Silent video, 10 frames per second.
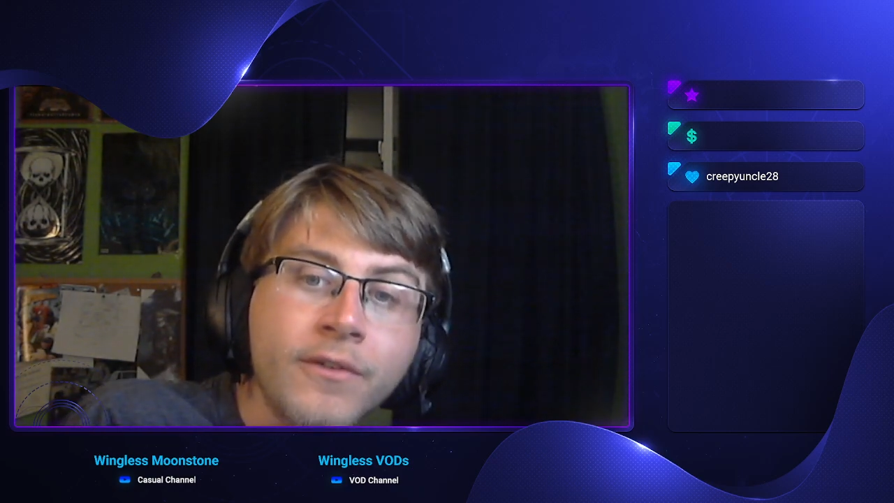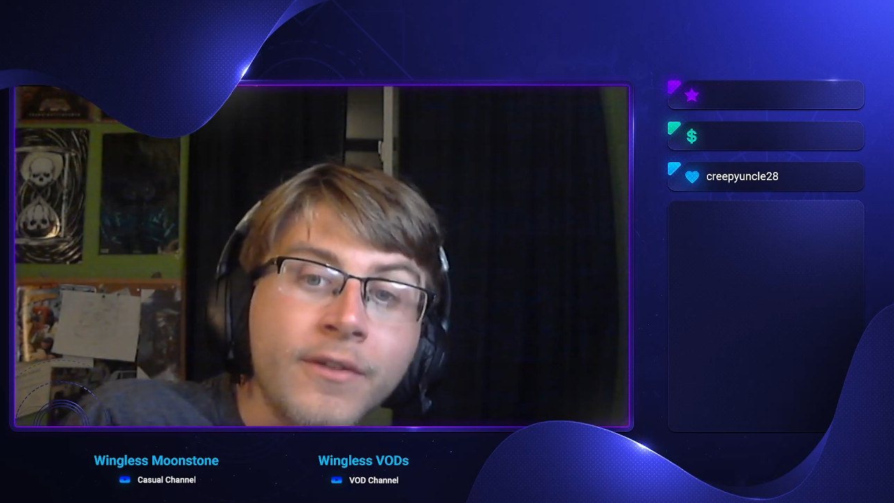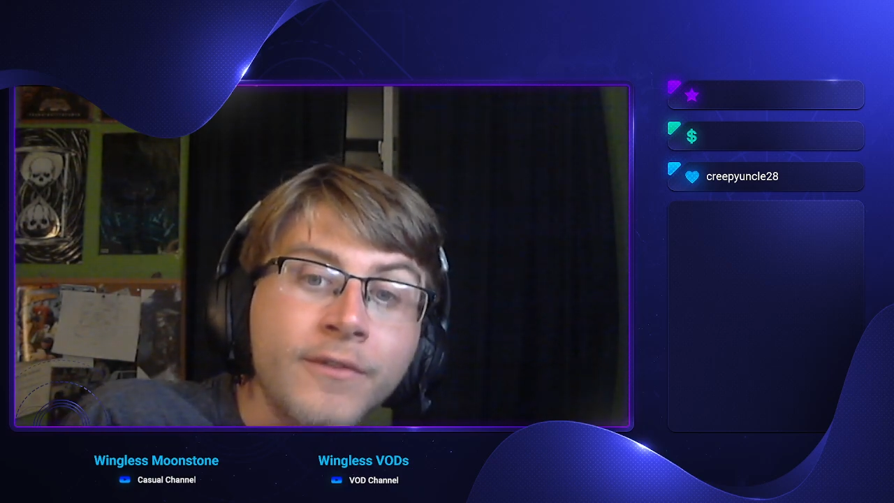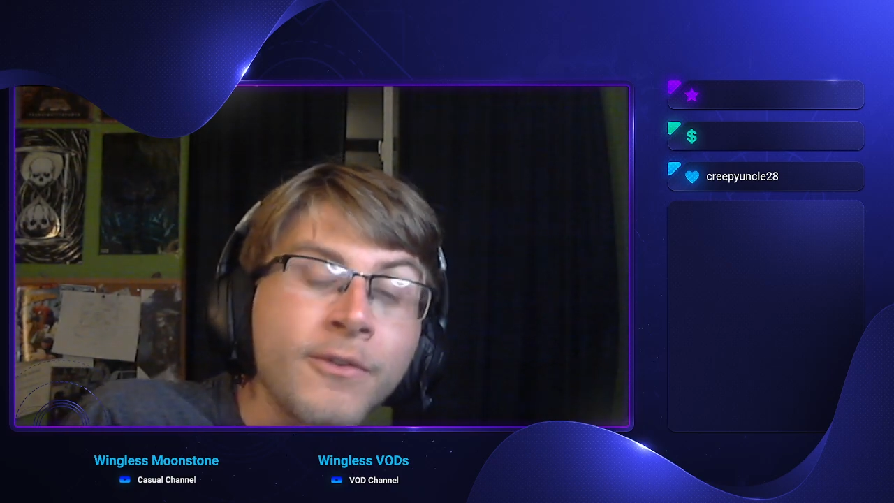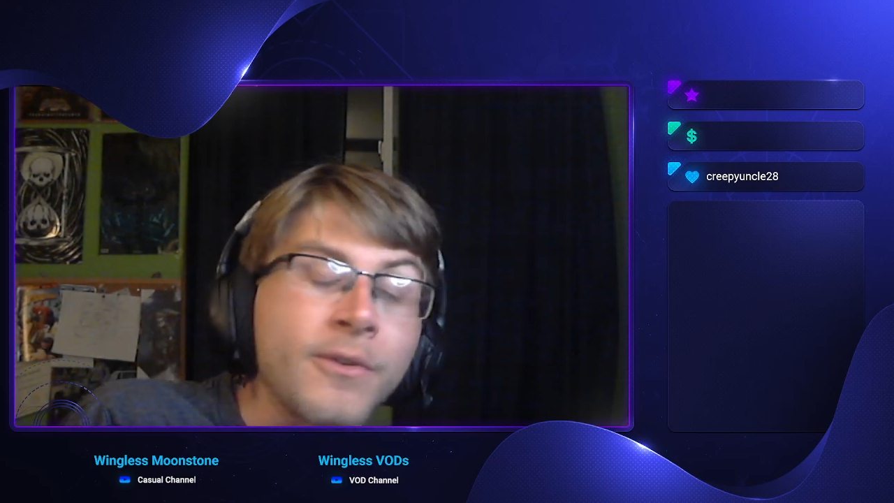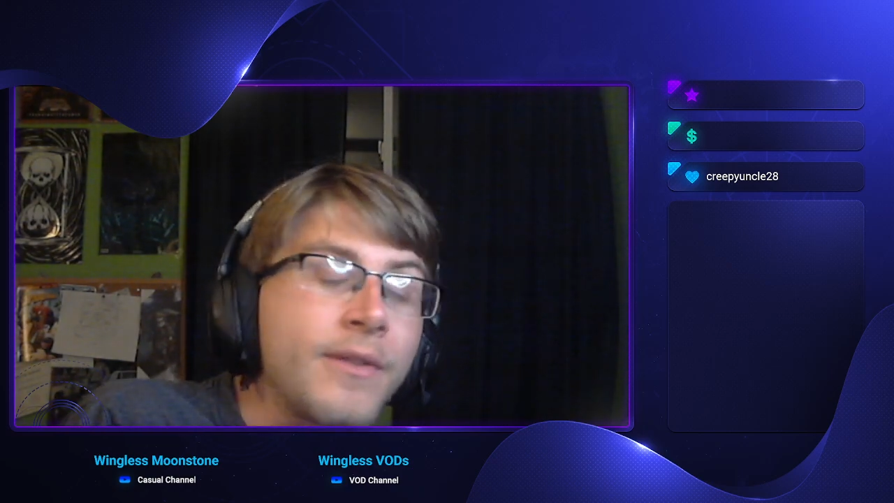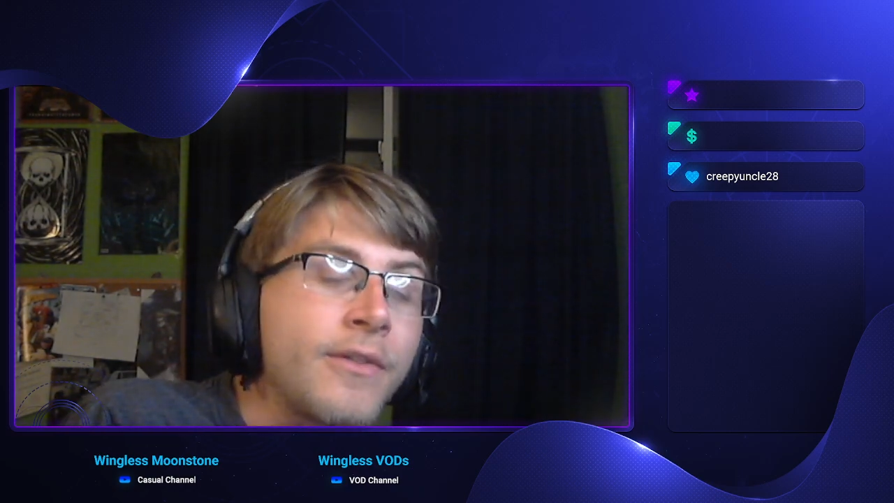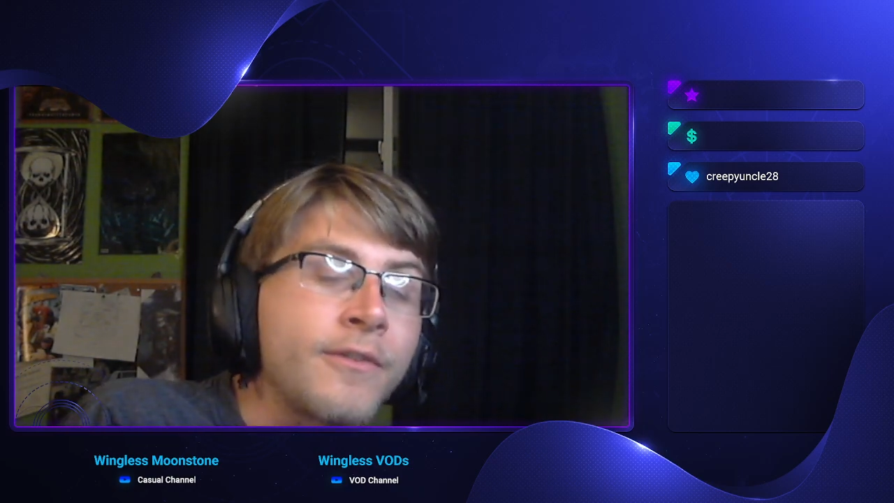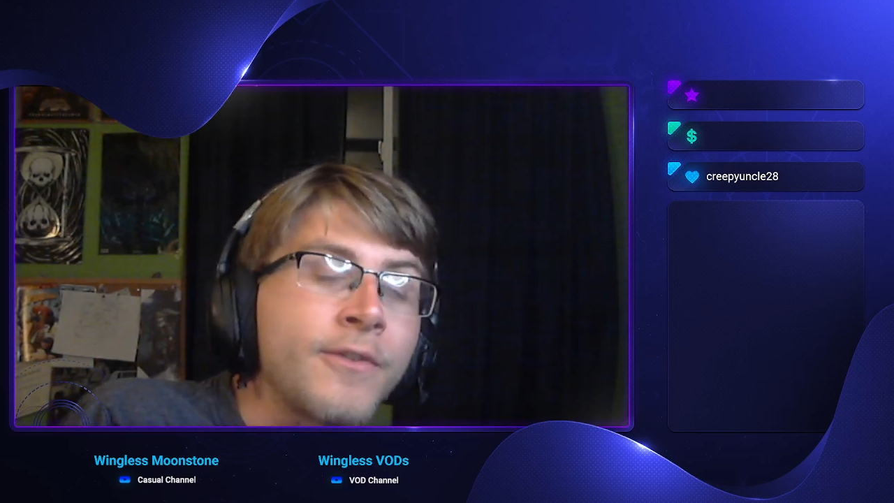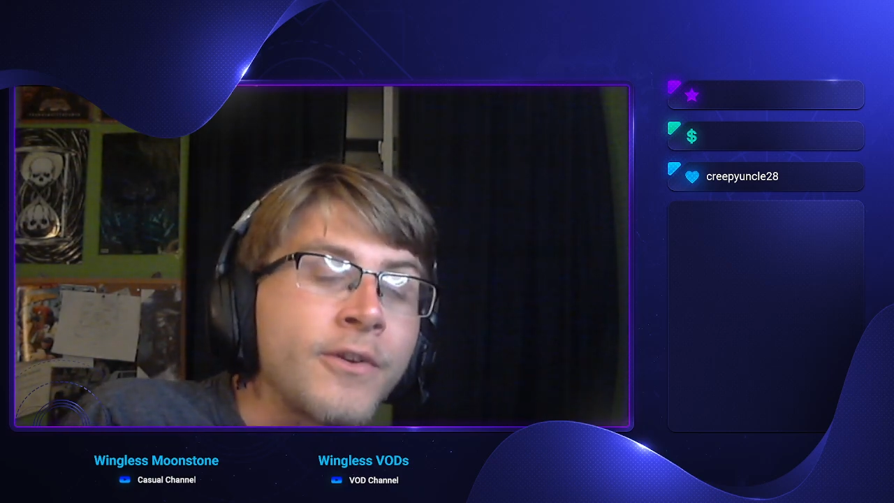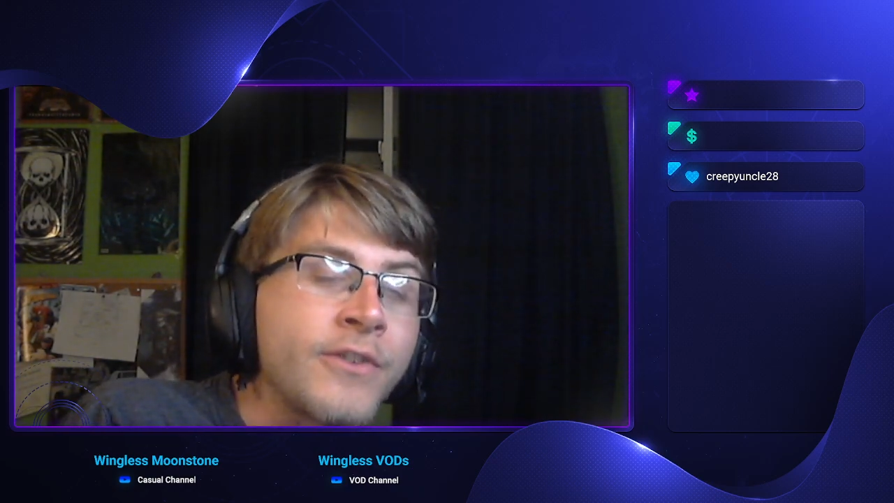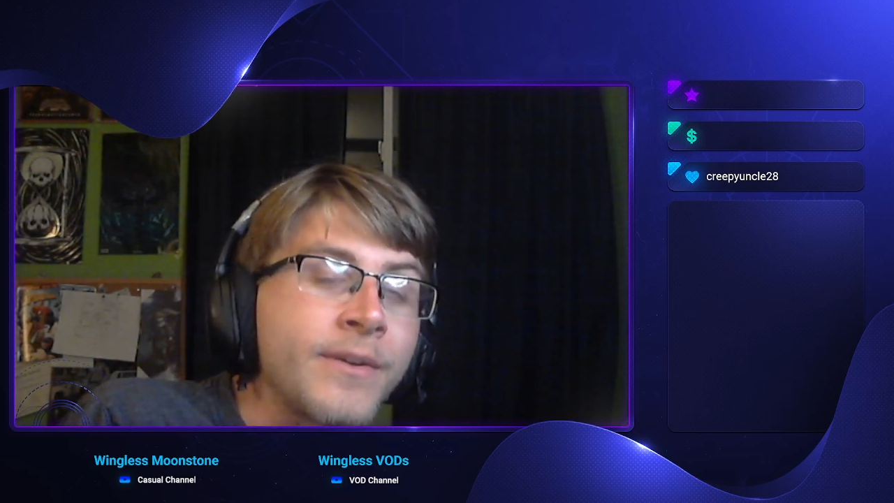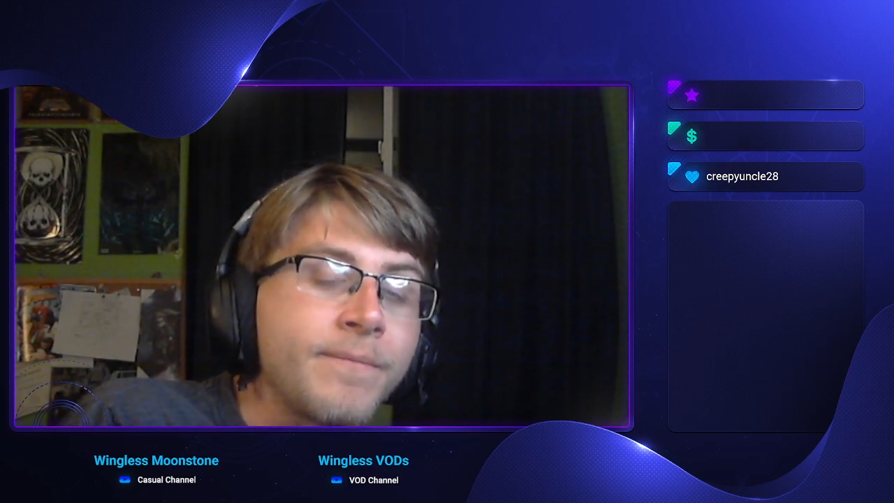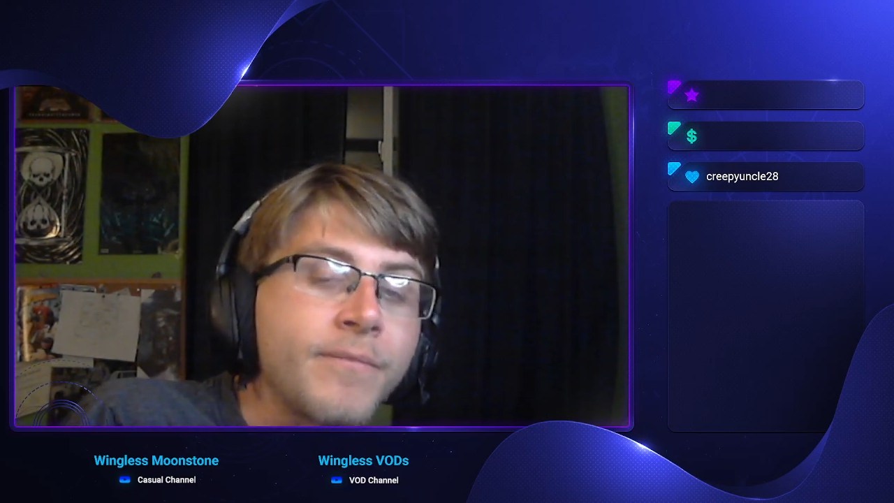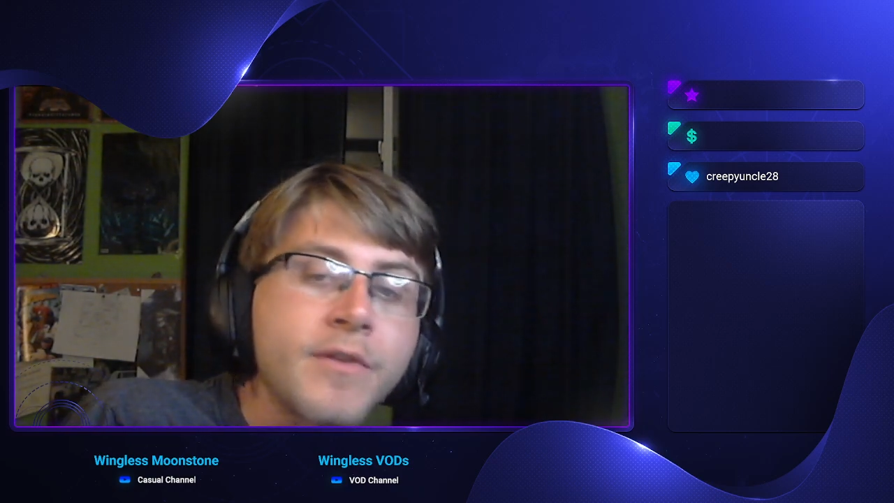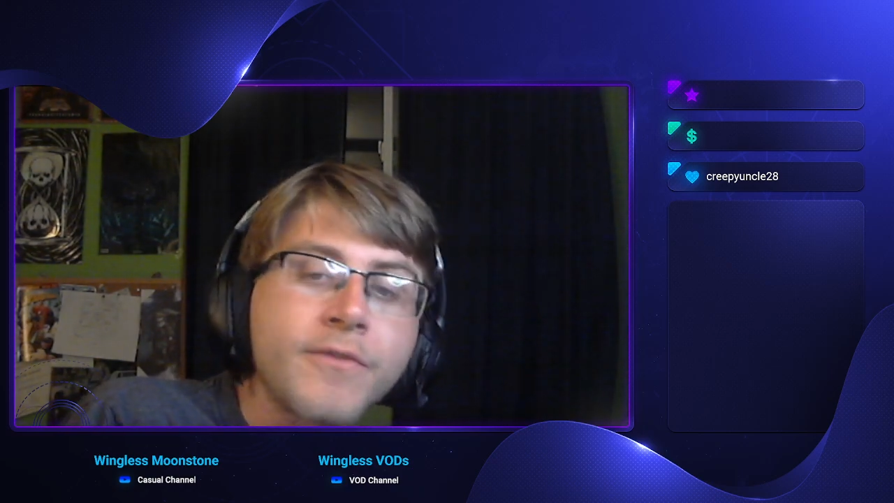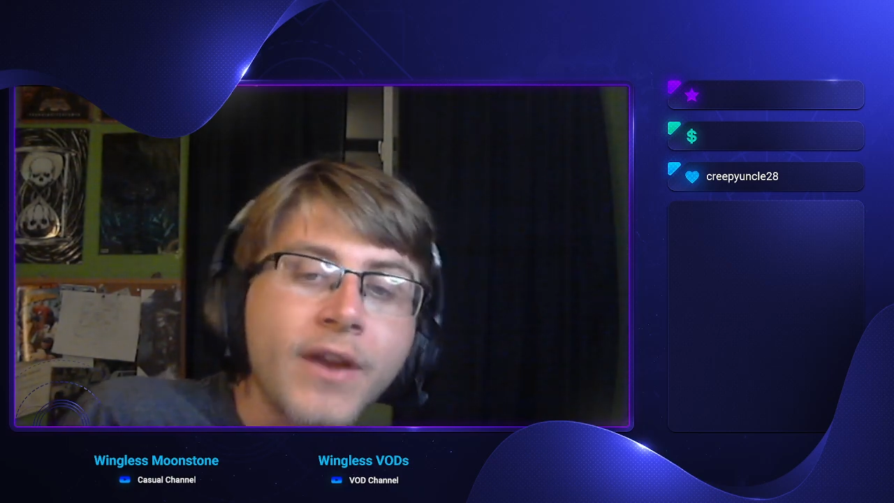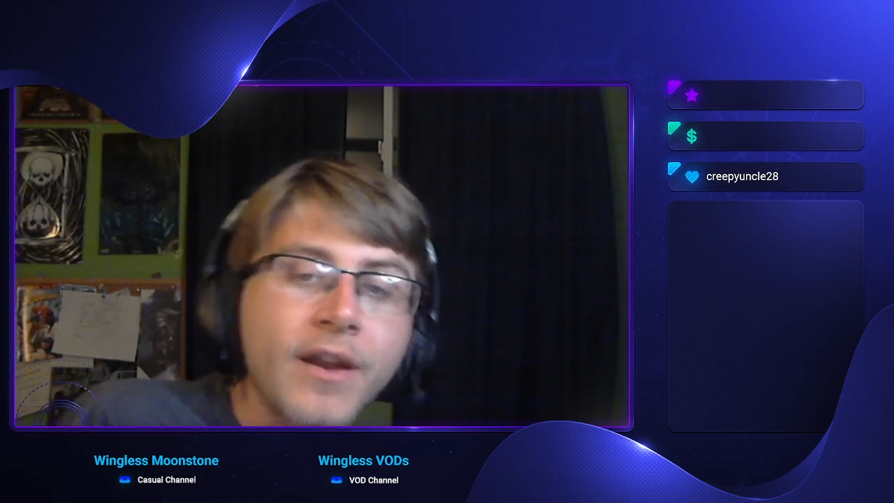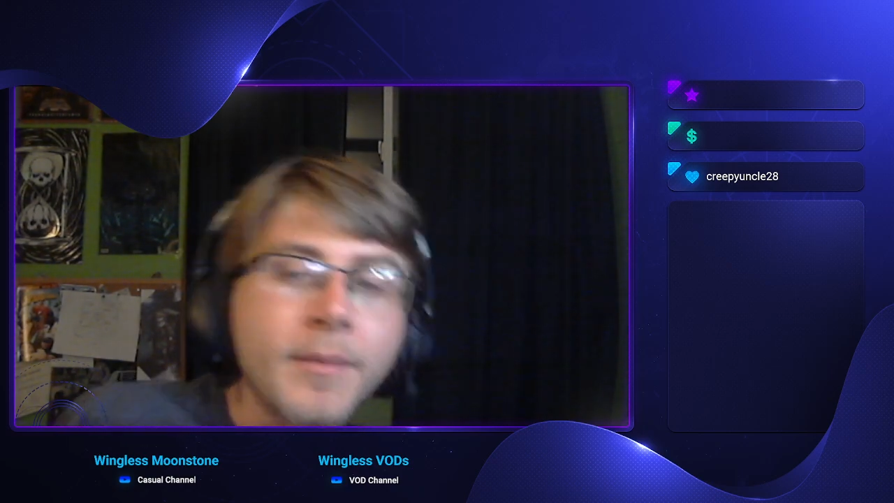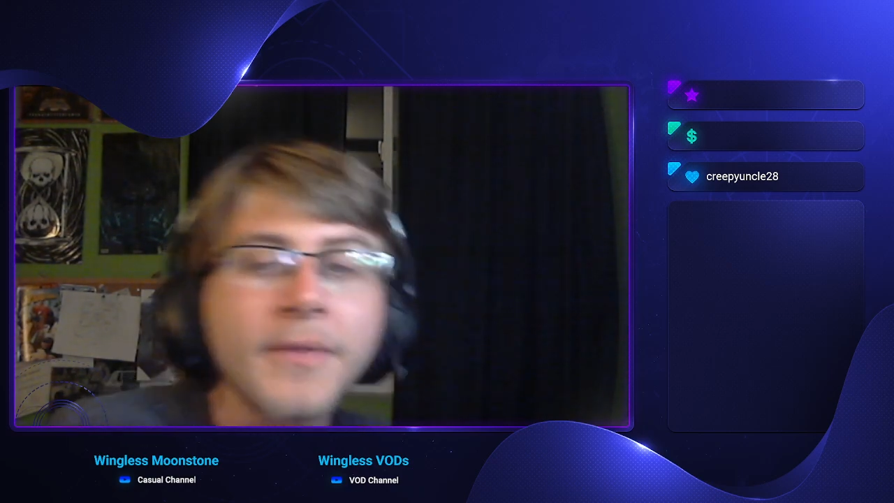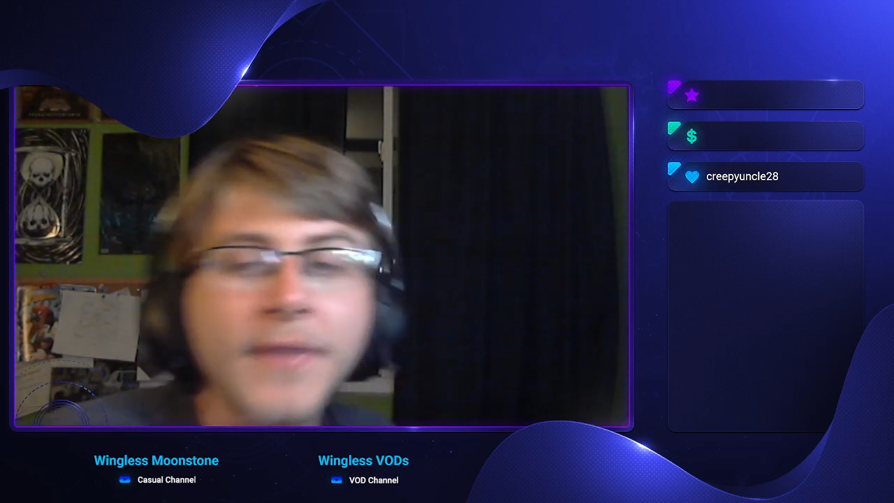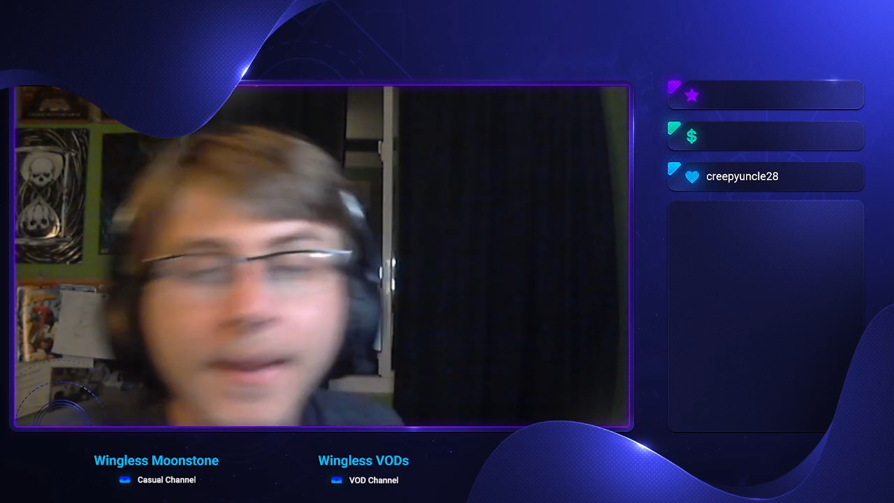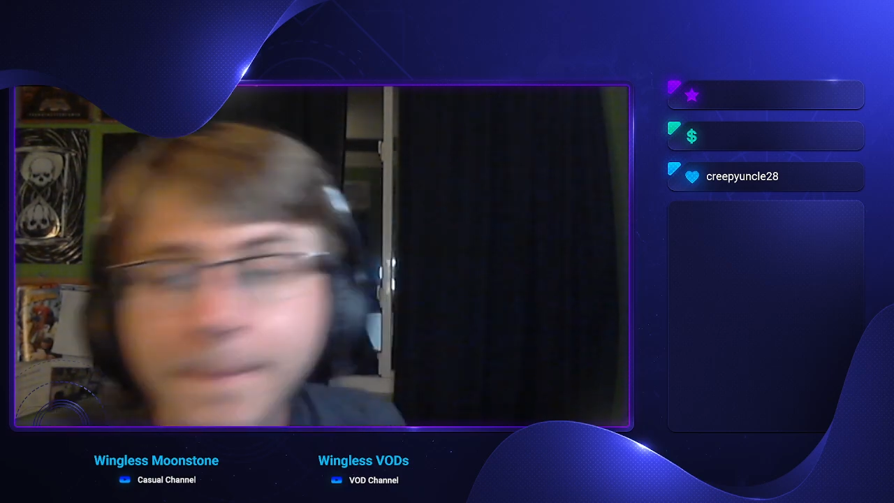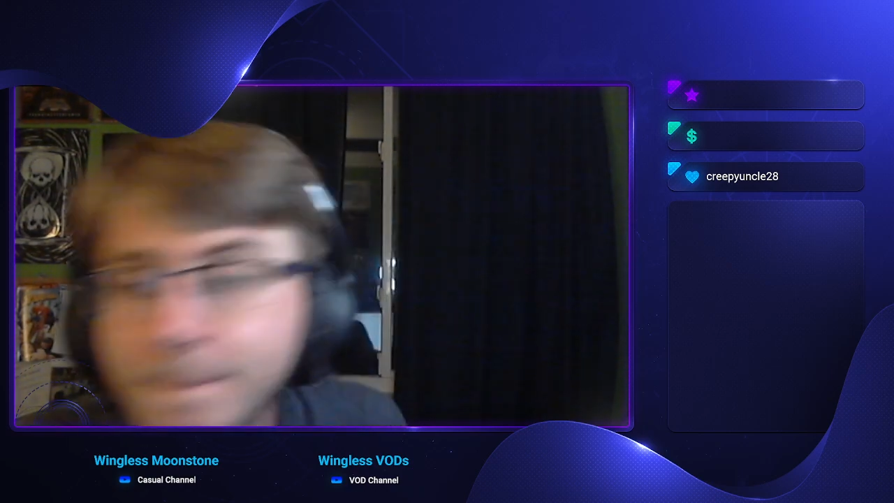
in this version. Forgot about that.